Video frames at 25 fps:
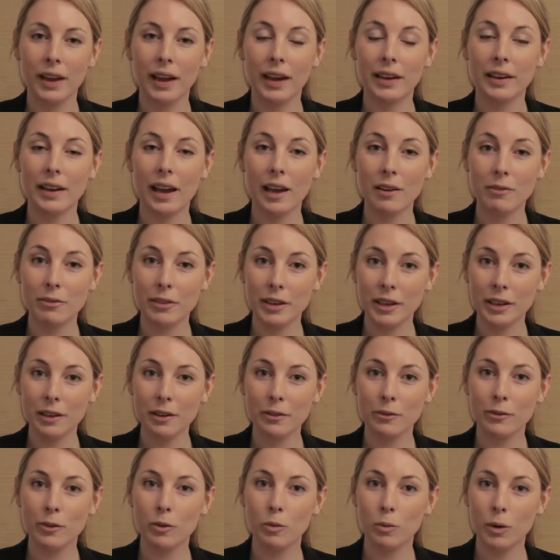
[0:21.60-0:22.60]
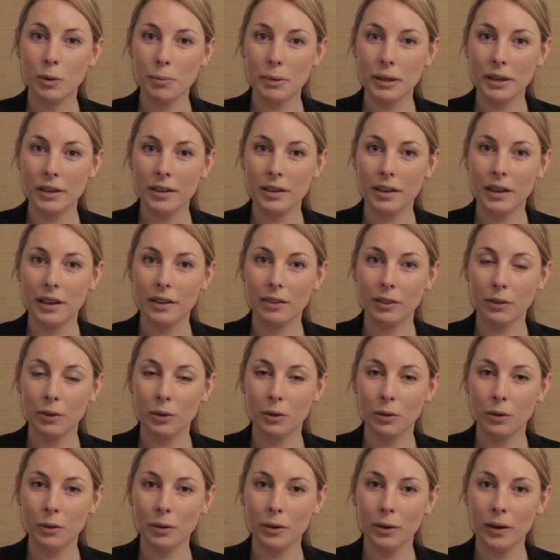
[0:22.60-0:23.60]
An advocate for women in
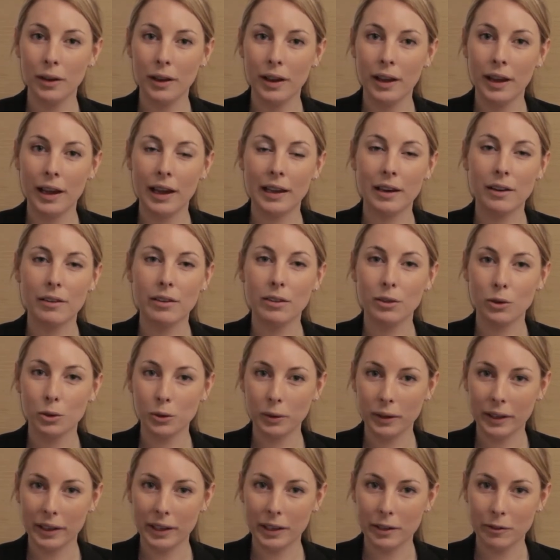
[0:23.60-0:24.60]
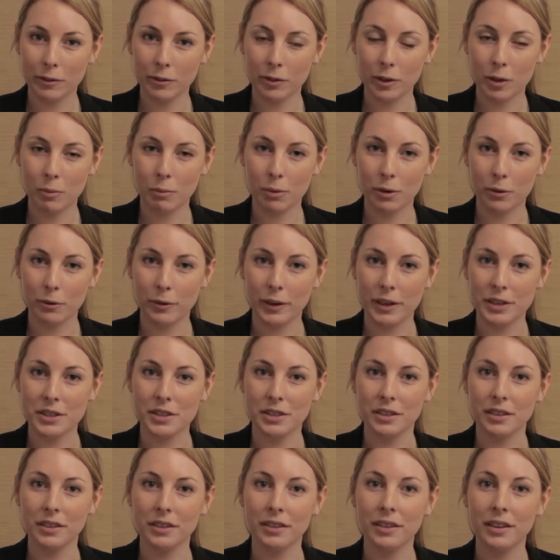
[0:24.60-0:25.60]
law and a thought leader for the
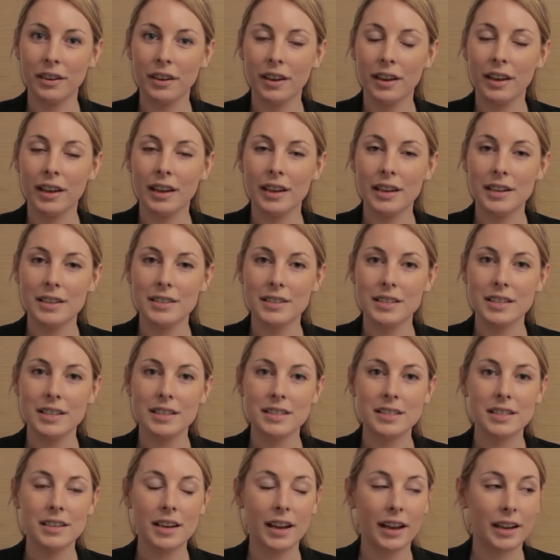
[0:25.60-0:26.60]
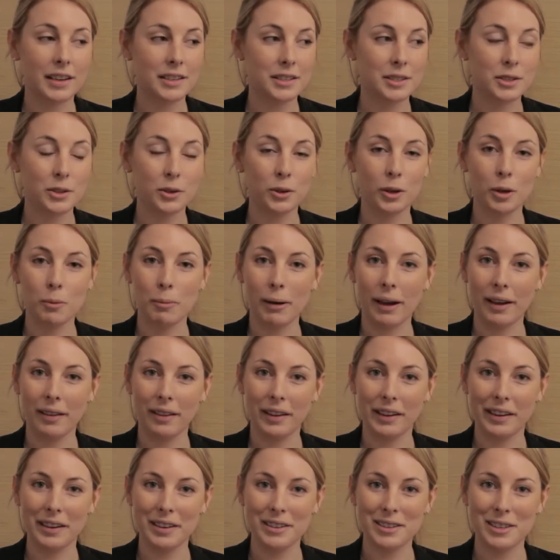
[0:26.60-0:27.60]
profession, he is here today to talk about
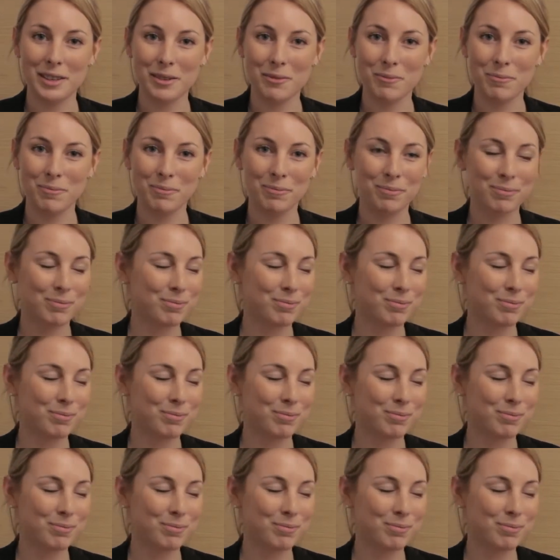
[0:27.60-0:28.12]
leadership.